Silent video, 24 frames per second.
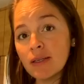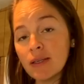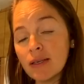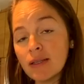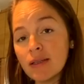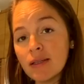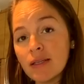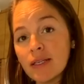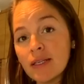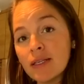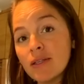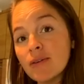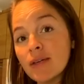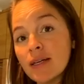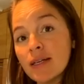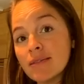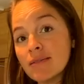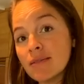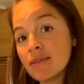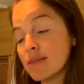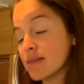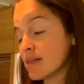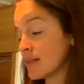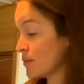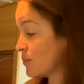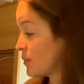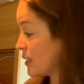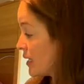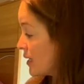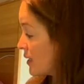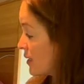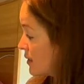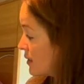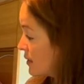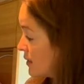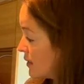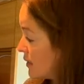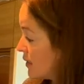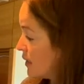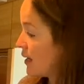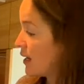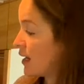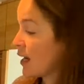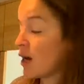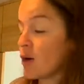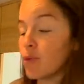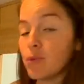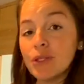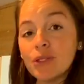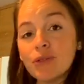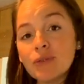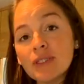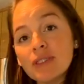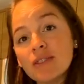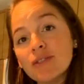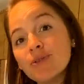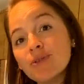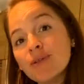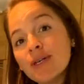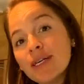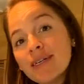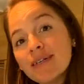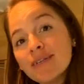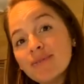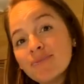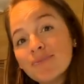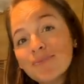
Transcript: and then you guys can see back how we use the dryer.